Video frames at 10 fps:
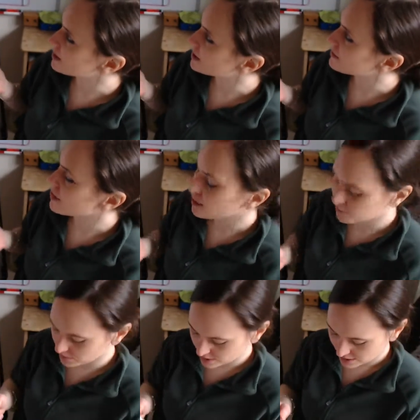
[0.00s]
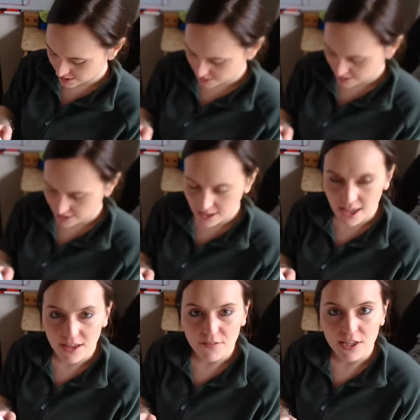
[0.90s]
les verbes
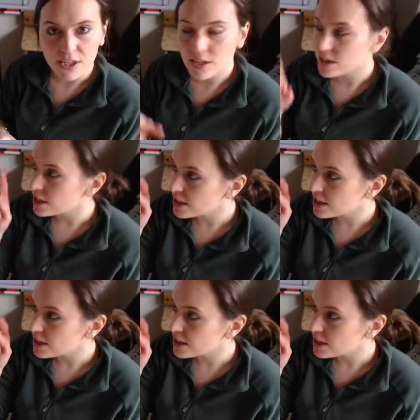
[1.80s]
avec